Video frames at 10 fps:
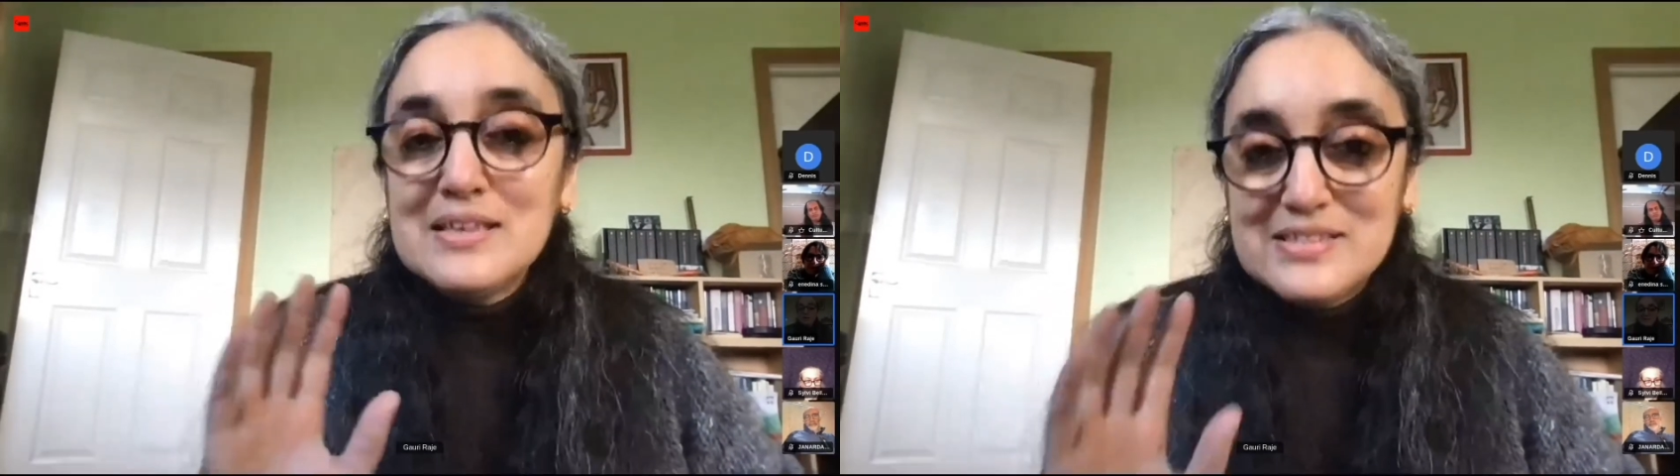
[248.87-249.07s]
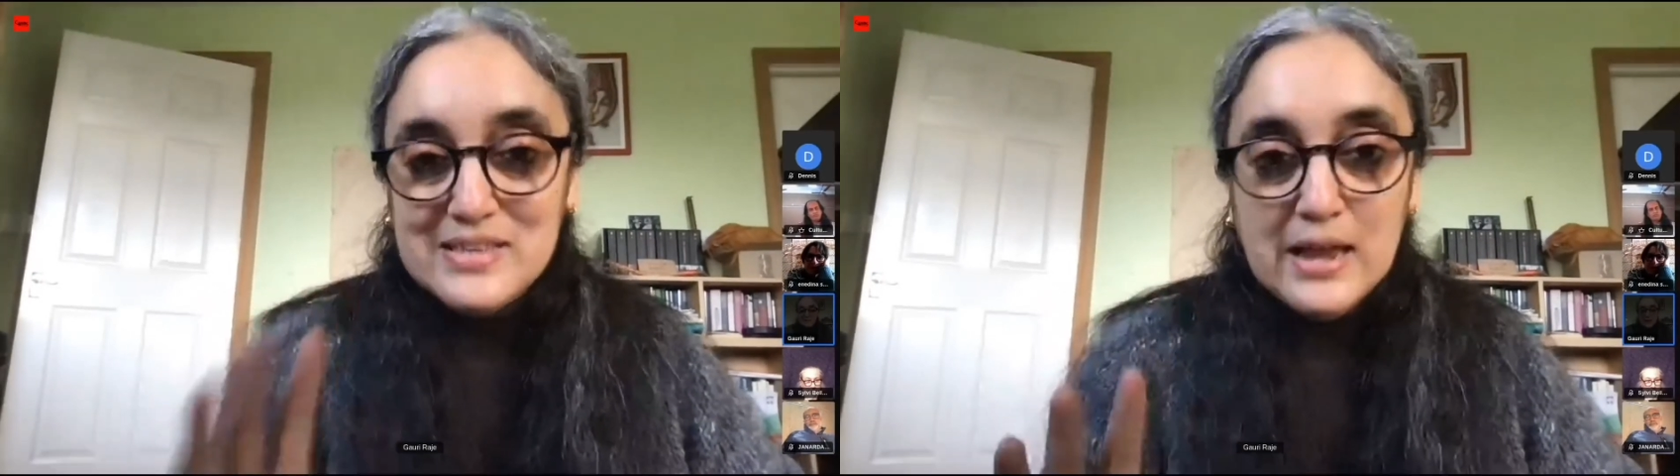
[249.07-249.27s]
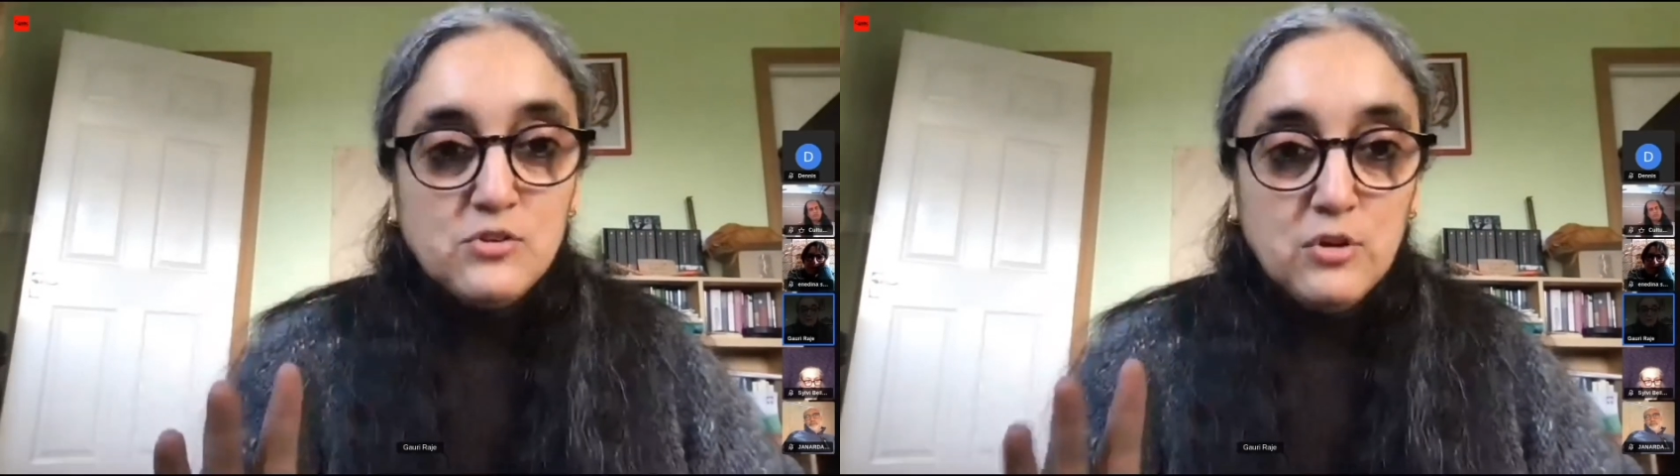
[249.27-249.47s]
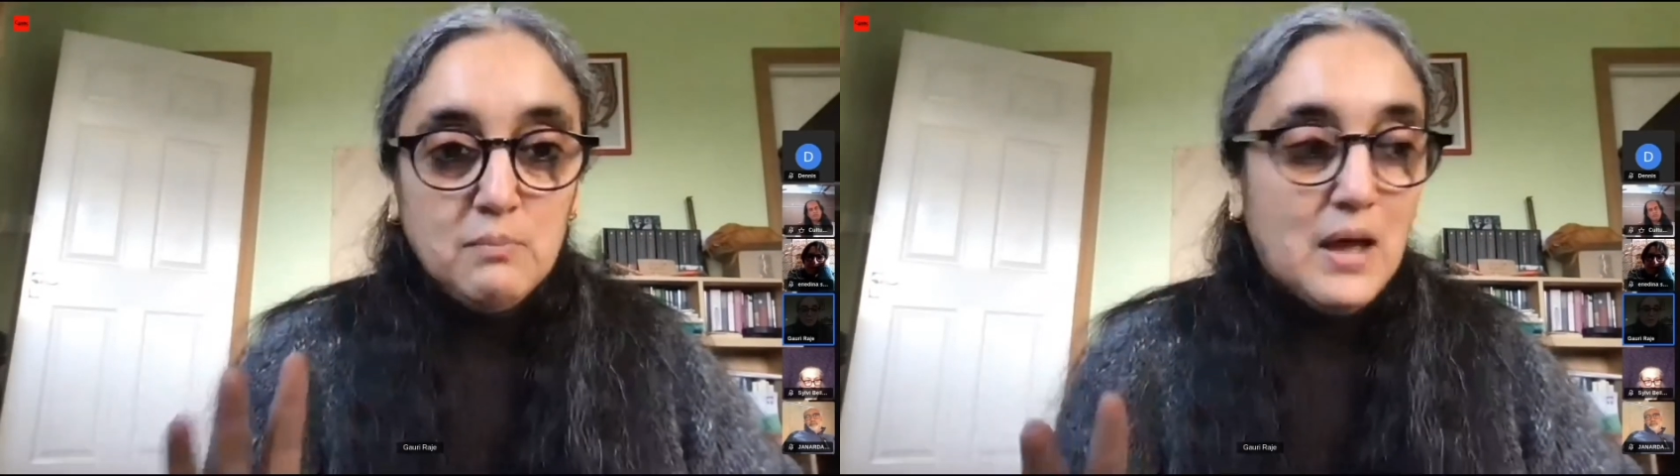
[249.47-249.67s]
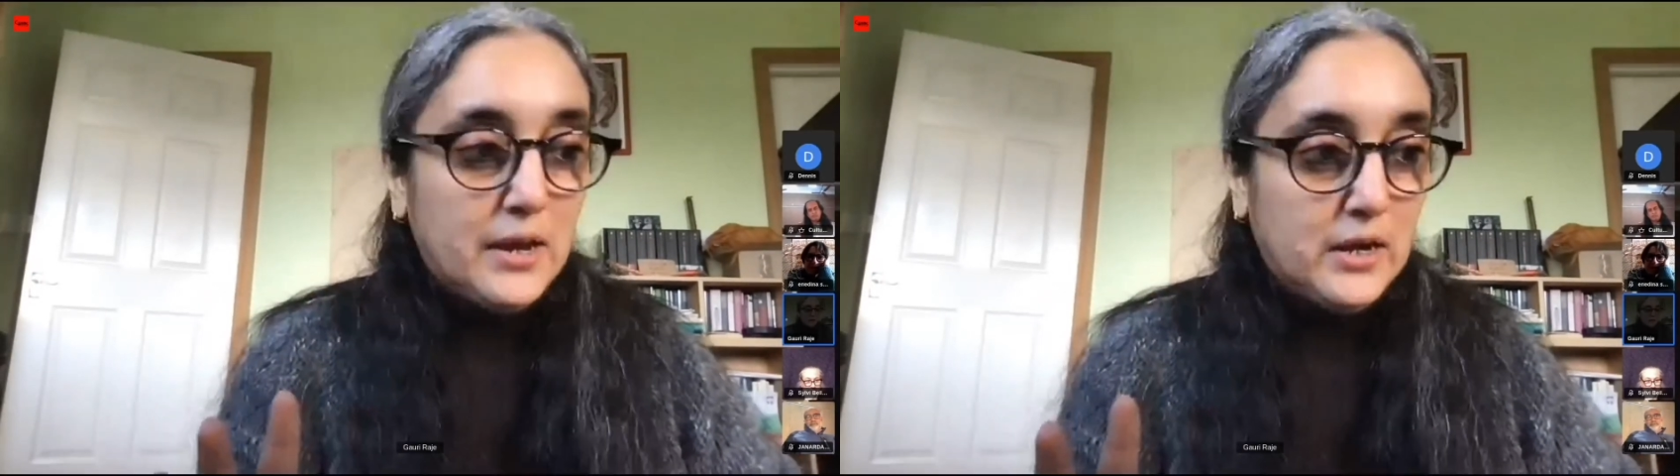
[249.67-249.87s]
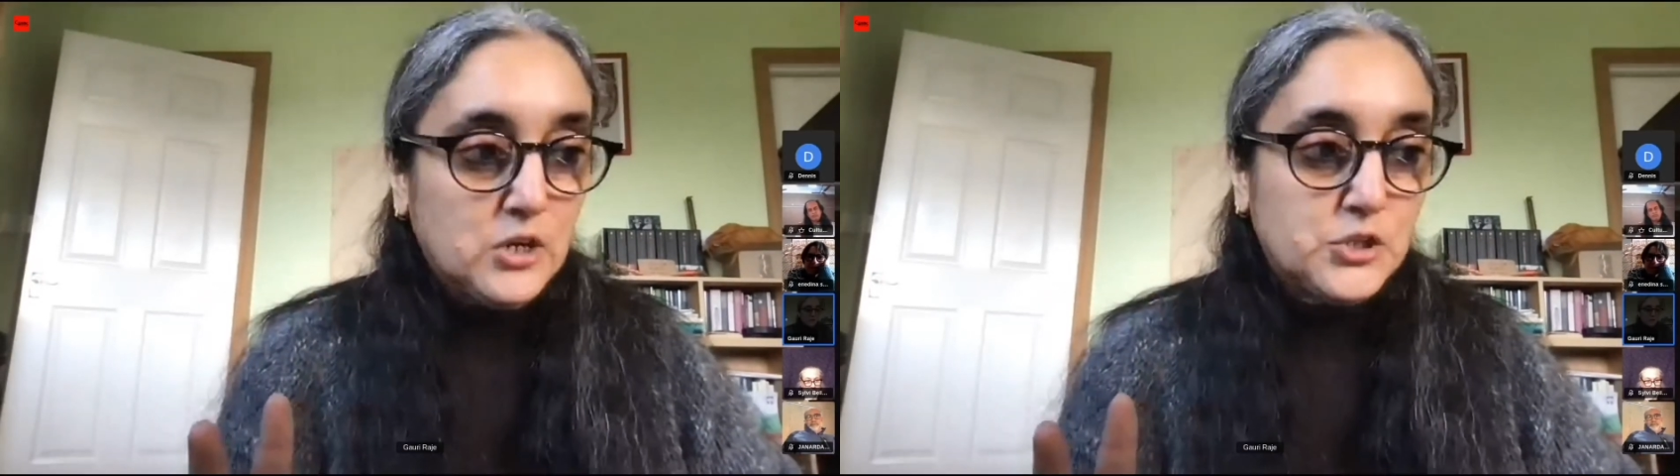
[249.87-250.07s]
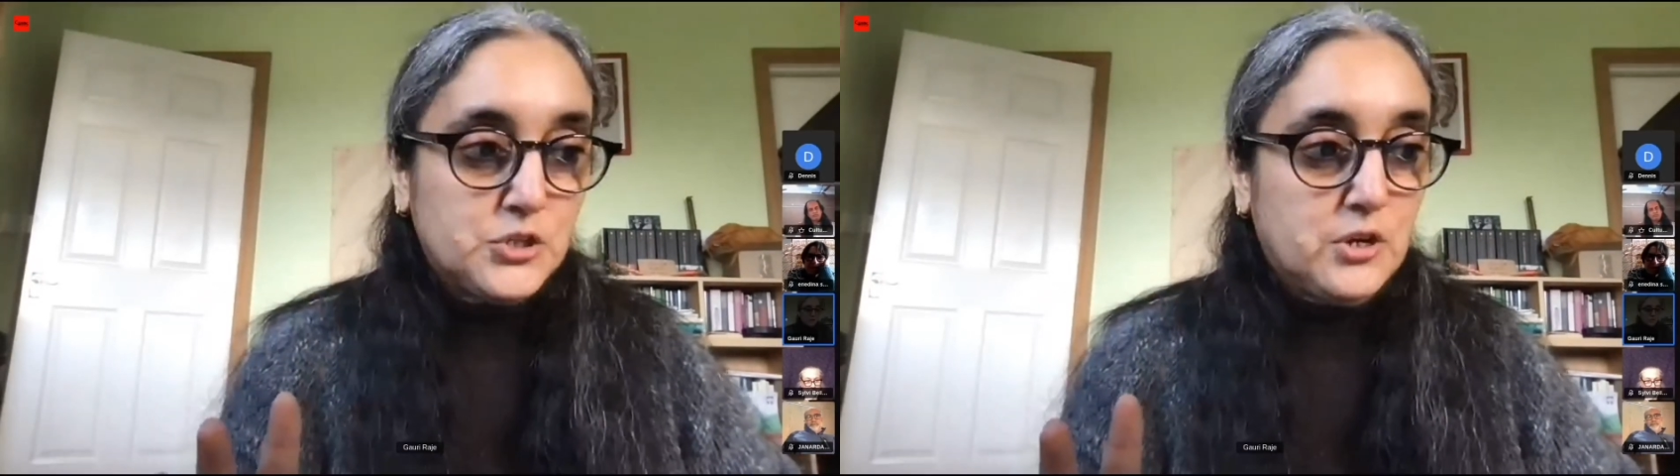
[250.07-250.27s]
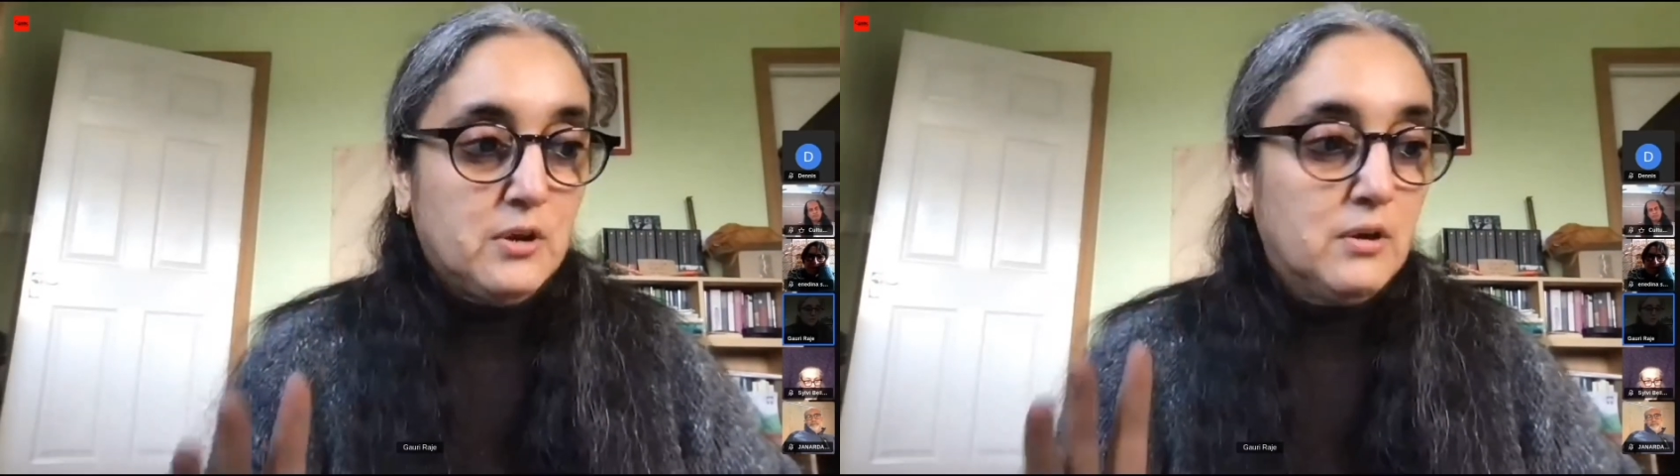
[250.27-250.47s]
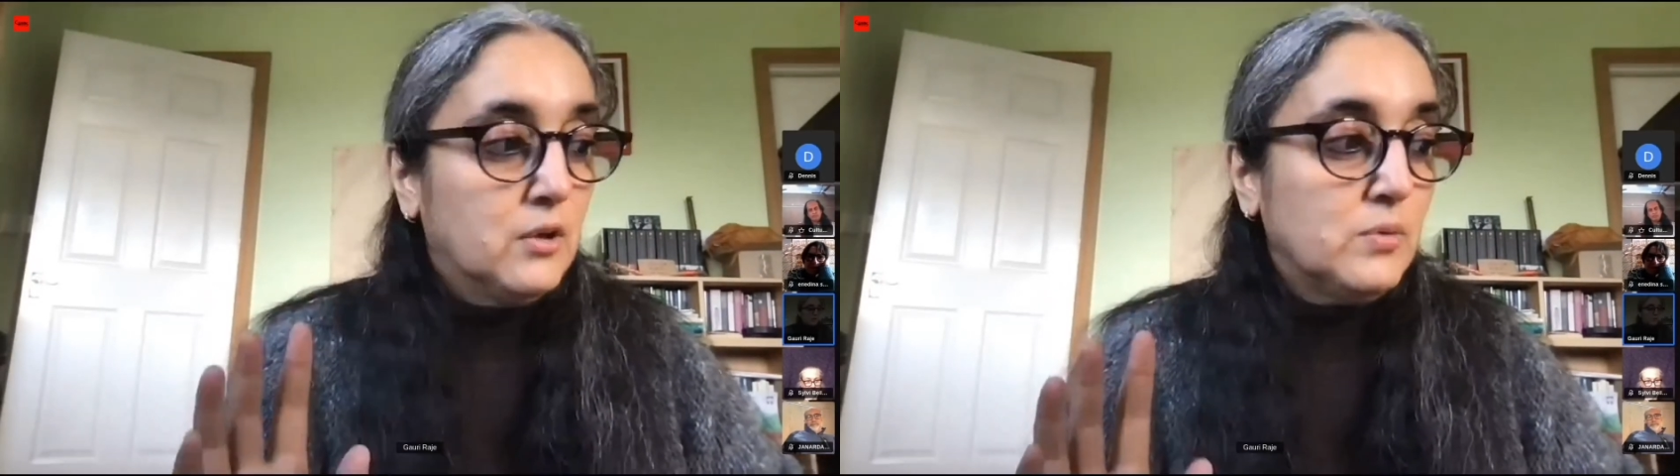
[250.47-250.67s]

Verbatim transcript: central Maharashtra,